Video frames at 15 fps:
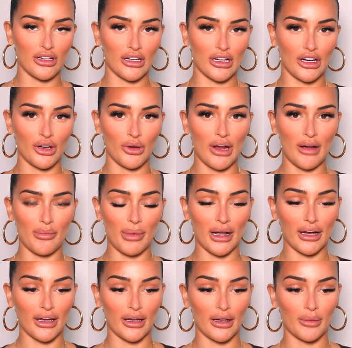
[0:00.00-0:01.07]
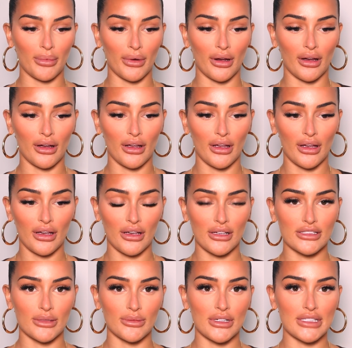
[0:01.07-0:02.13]
Like, I know I have black hair, but
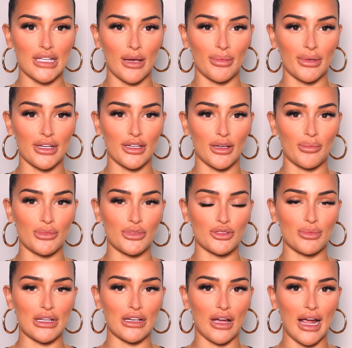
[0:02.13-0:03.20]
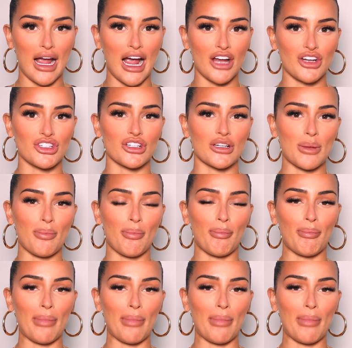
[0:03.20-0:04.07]
sometimes ebony can just be like actually